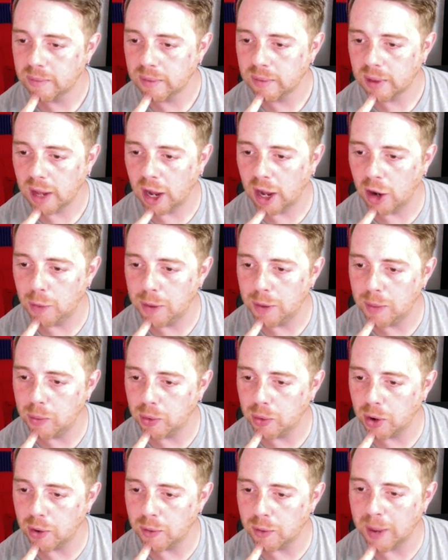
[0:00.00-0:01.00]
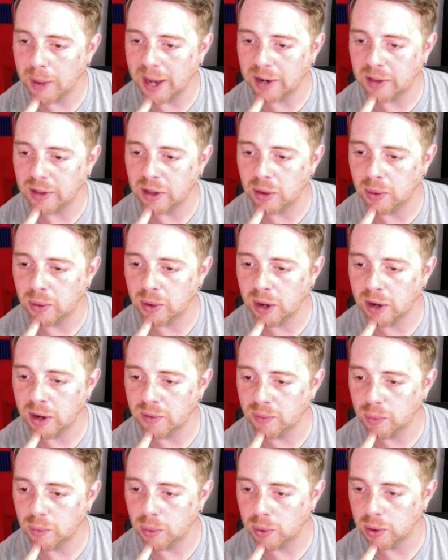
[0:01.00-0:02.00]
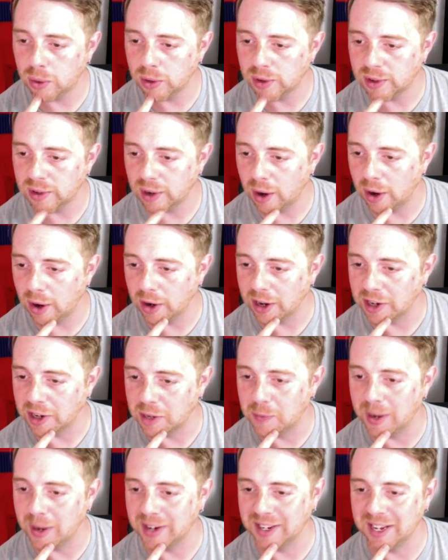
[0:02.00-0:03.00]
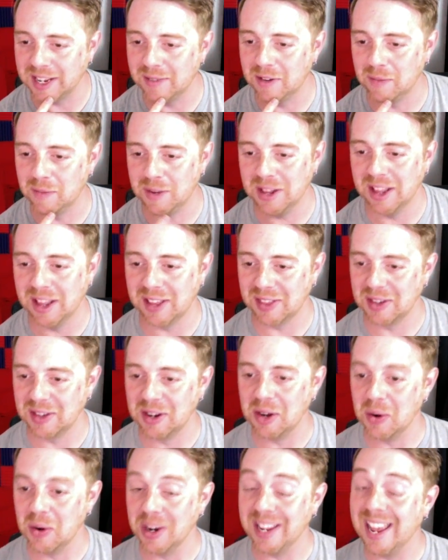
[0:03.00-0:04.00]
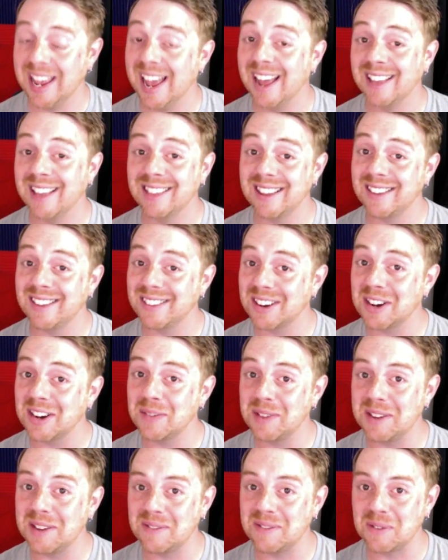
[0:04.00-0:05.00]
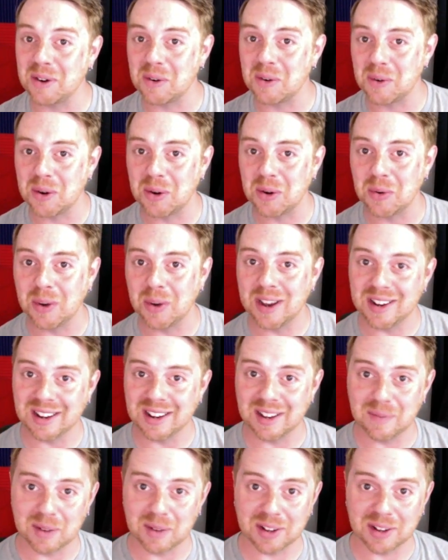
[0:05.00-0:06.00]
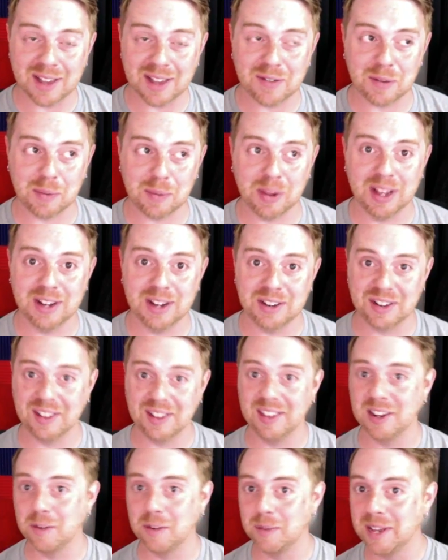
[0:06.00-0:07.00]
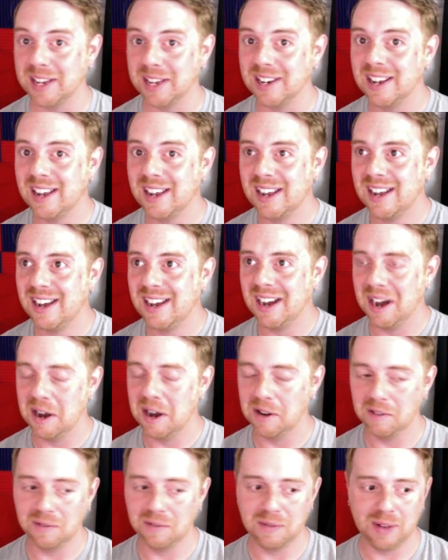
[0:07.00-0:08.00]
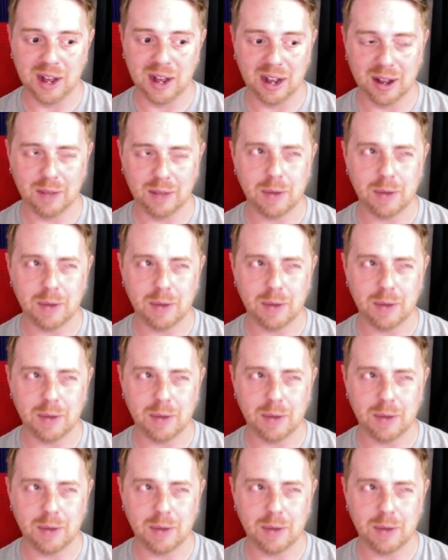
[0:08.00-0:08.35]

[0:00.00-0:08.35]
I hope people going back to the old God of Wars aren't expecting him to be like the new one. Yeah, they're going to be in for a rude awakening, because after playing just a little bit of, I